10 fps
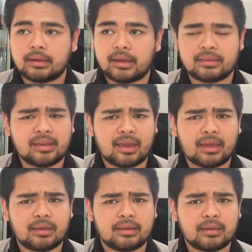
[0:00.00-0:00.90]
I think
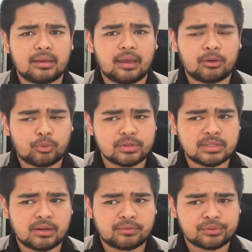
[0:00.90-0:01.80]
Edwards
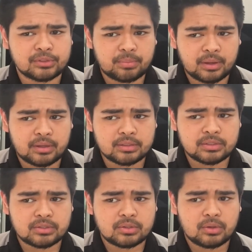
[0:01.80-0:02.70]
Air Force
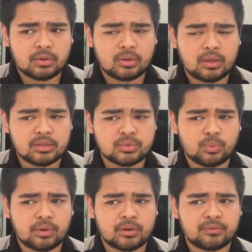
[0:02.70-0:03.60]
Base is
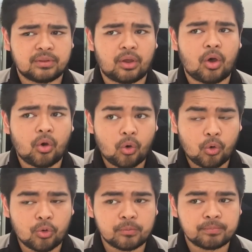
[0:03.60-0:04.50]
one of the
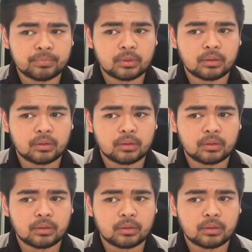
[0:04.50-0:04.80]
home,